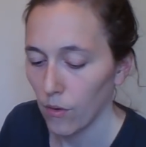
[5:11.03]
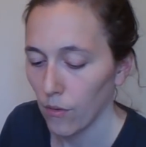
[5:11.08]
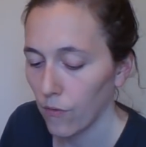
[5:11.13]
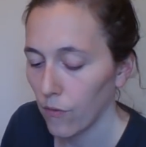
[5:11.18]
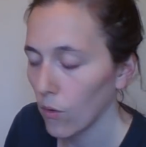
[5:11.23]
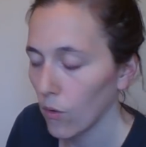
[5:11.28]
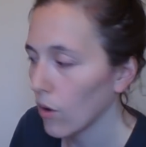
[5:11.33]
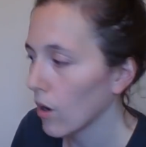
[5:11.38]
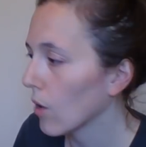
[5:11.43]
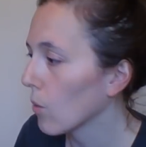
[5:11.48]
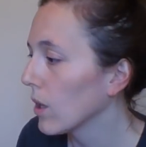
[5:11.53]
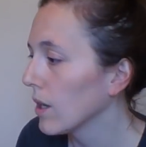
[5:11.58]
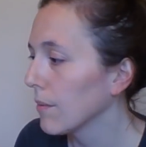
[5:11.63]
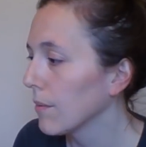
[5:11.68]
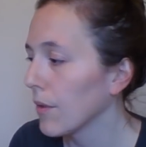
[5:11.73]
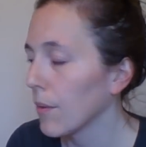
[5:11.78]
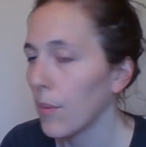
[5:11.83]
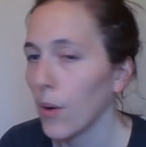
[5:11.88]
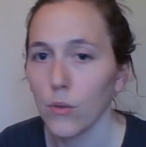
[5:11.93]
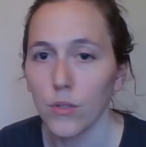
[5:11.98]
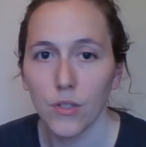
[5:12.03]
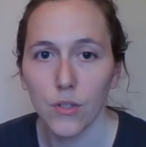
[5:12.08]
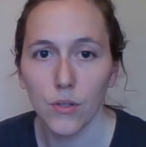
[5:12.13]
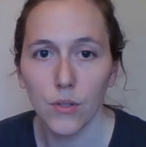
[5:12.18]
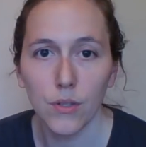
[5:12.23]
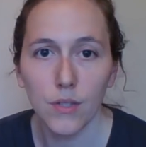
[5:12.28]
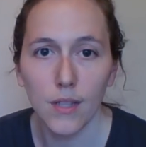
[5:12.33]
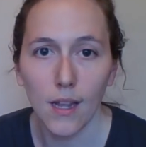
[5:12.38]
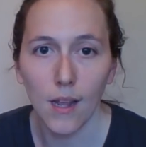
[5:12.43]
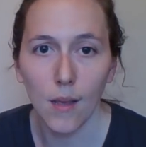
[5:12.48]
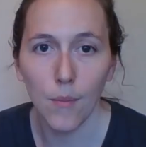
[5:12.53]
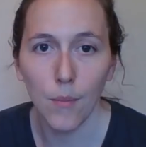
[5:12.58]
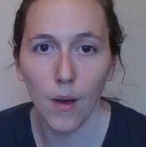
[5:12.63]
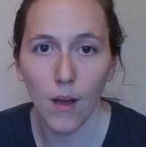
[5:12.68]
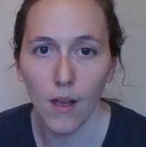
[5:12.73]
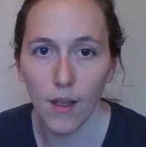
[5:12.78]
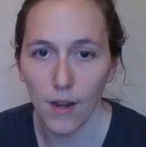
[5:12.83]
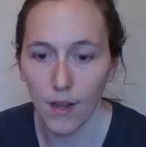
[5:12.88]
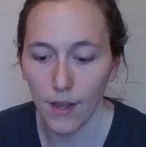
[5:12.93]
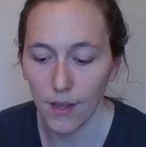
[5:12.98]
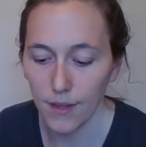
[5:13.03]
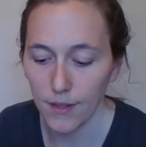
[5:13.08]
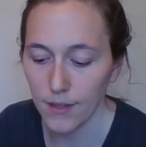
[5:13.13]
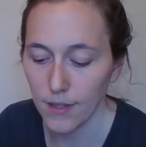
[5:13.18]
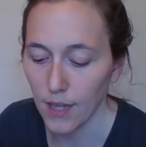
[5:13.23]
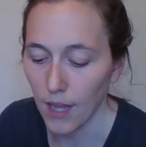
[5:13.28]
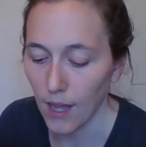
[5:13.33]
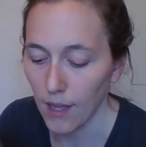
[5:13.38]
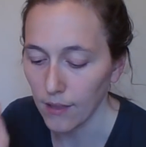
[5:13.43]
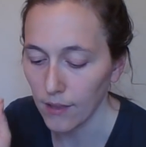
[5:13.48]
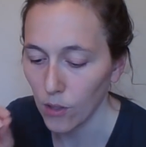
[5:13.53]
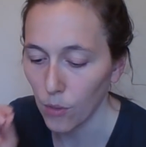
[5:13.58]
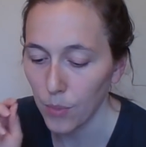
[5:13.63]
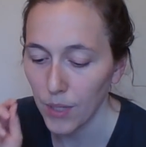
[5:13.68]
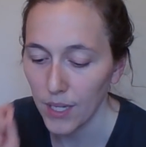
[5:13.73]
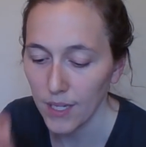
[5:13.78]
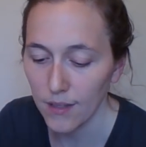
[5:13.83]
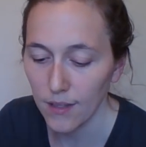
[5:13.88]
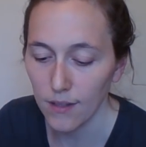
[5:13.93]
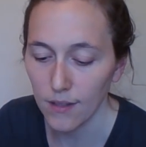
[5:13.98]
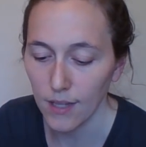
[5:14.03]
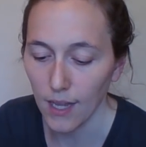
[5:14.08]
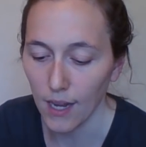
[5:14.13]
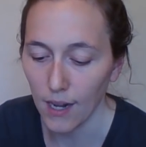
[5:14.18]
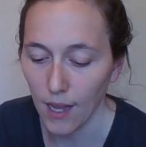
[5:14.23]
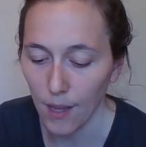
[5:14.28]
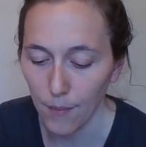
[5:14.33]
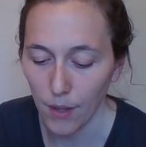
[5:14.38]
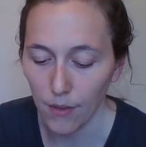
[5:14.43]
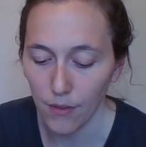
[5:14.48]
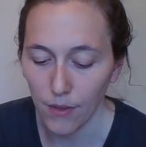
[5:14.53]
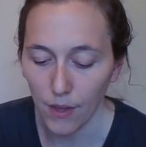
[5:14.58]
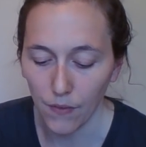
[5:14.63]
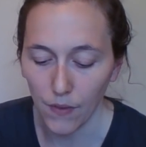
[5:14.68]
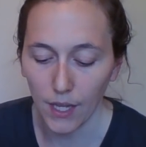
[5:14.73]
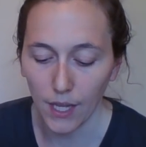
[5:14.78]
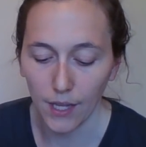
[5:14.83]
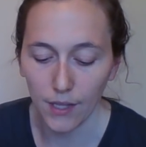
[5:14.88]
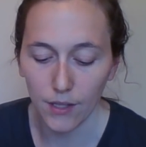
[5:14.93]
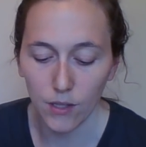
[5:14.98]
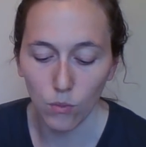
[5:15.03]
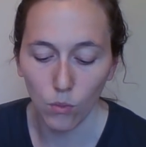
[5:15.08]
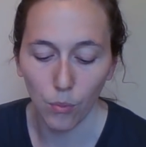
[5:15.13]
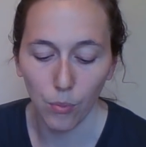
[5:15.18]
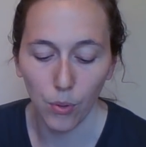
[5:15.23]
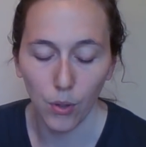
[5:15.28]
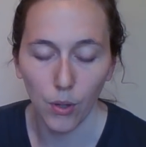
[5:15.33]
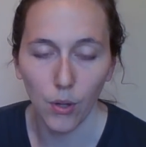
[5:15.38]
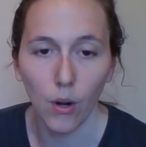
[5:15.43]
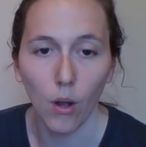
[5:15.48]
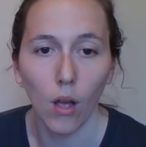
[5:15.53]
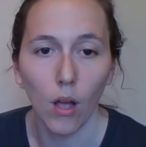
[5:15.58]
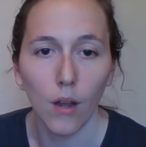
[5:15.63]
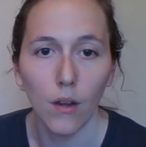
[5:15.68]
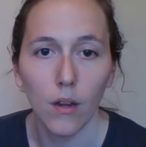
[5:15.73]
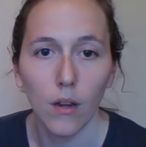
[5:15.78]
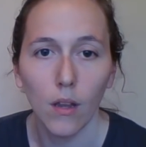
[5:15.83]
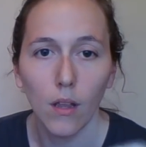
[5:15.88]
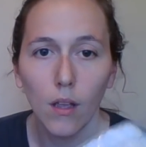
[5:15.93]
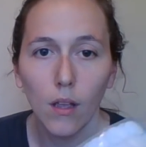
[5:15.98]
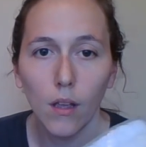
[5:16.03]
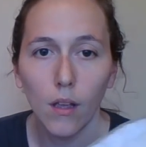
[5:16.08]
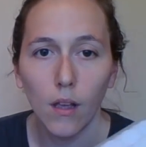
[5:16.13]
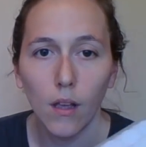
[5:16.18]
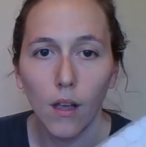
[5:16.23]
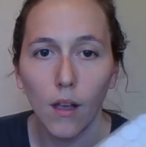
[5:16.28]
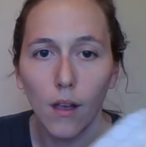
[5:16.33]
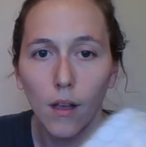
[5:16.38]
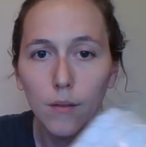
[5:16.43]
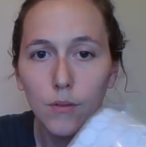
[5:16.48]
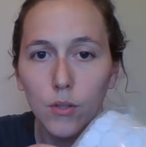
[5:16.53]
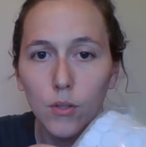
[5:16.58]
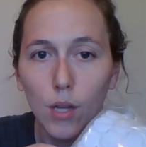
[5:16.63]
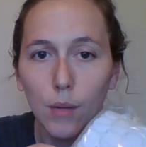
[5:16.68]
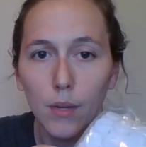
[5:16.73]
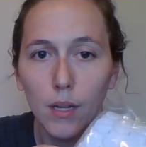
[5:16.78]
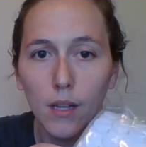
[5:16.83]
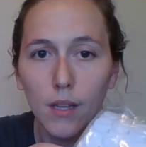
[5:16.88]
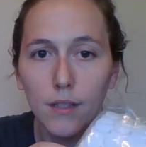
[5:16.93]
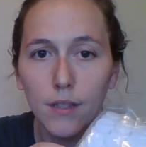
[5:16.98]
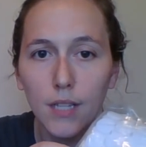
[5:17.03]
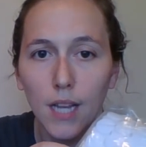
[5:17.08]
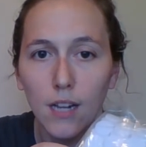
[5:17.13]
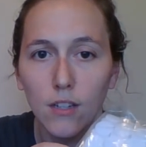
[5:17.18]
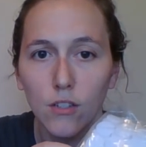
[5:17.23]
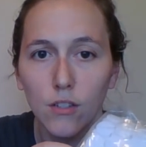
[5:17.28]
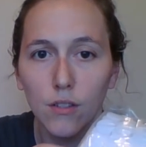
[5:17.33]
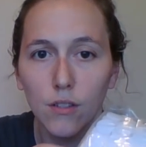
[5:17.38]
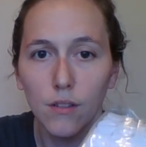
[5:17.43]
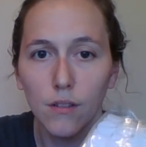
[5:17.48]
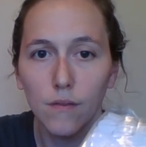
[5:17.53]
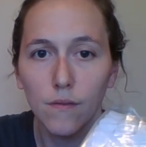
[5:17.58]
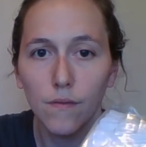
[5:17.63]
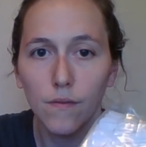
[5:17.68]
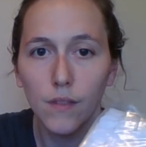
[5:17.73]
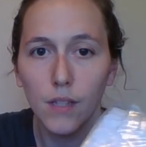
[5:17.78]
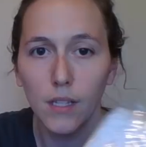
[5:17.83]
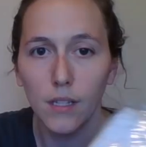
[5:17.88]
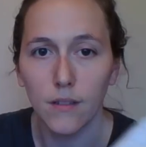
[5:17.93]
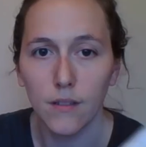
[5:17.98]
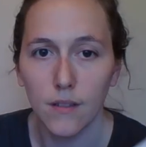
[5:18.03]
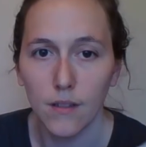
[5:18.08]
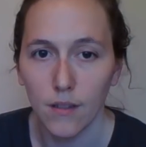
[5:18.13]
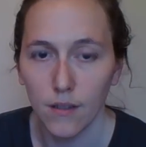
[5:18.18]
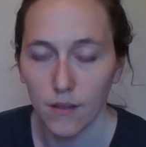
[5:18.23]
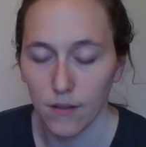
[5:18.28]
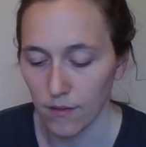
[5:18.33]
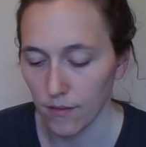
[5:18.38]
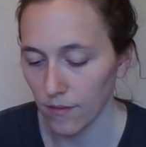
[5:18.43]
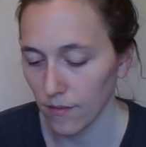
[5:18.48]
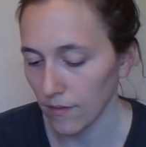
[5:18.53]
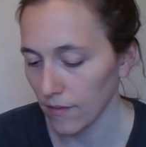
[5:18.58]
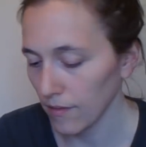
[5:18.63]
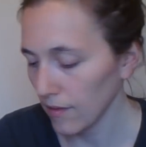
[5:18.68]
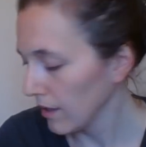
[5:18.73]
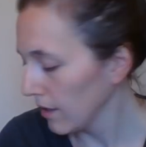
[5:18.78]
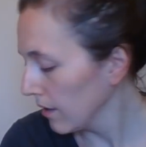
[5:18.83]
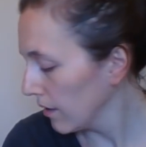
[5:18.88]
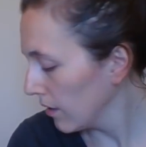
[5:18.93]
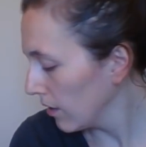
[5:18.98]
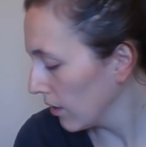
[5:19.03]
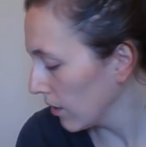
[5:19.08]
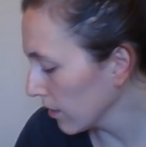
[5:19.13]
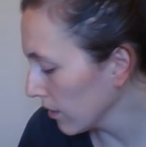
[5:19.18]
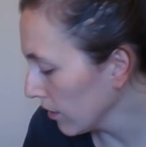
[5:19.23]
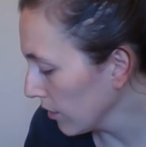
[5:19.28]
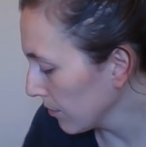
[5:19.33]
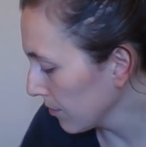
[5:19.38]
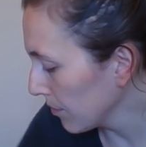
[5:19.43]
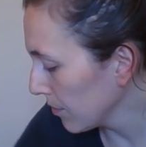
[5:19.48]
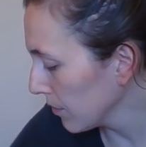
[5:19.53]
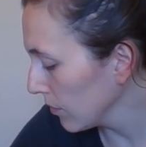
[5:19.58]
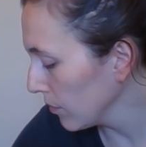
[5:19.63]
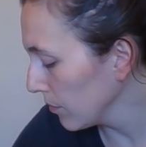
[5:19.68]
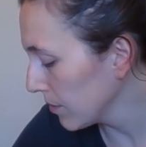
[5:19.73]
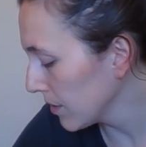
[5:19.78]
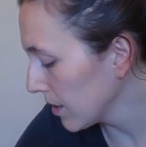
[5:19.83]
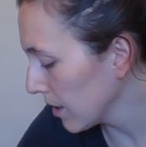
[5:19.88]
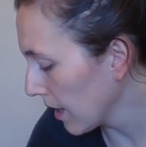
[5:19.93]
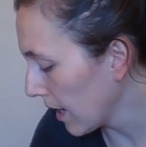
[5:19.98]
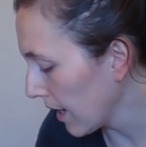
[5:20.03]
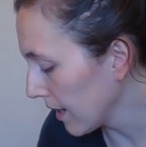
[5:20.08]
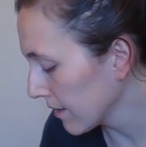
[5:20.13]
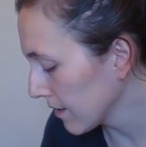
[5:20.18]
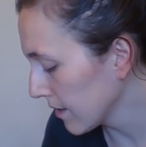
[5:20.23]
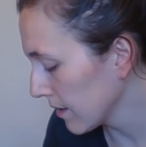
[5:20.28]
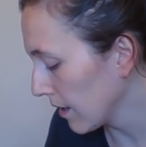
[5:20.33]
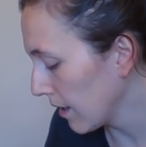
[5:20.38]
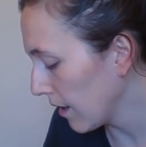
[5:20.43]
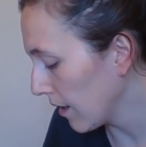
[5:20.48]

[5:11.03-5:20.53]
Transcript: for one of the posters that I bought. It's got little pieces that the kids will put on. So I'm going to attach these hook and loop to that.